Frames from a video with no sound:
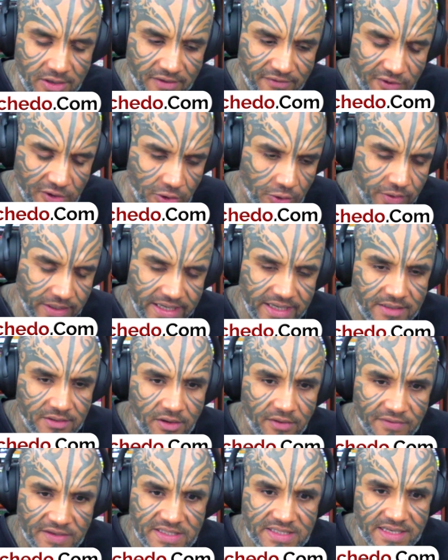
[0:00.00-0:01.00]
if you don't eat,
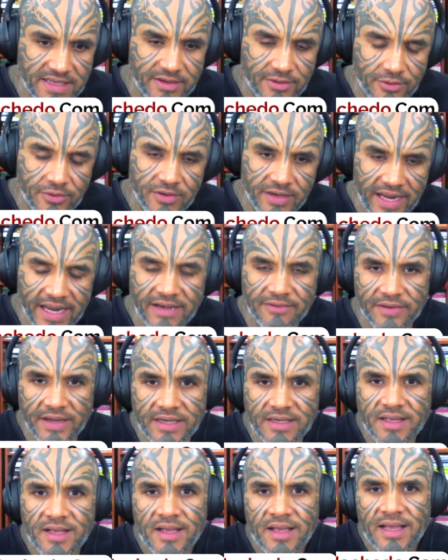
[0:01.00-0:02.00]
obviously you don't gain
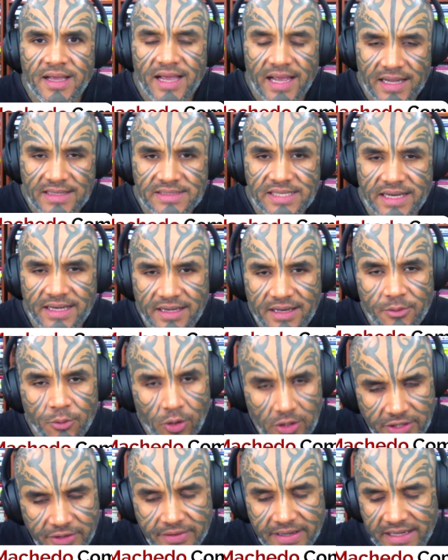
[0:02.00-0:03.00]
weight. And secondly,
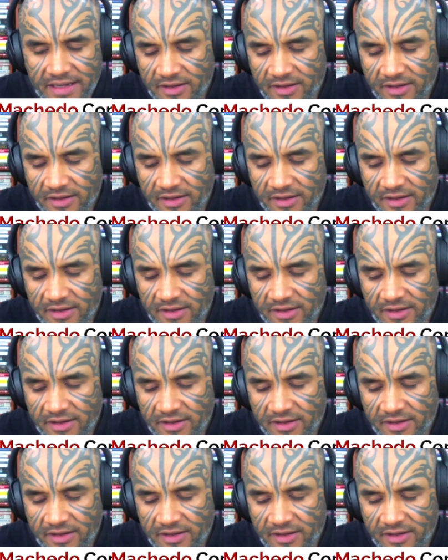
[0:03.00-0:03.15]
what you eat.